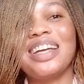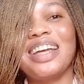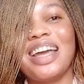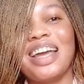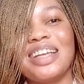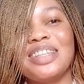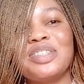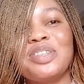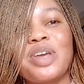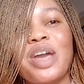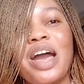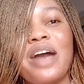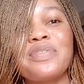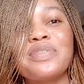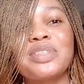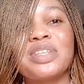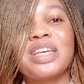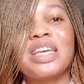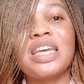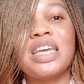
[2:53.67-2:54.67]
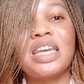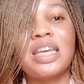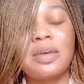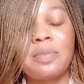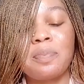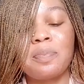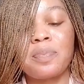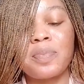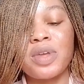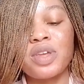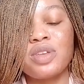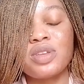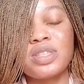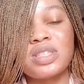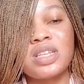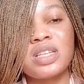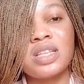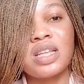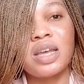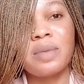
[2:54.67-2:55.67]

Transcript: alright guys you have to keep using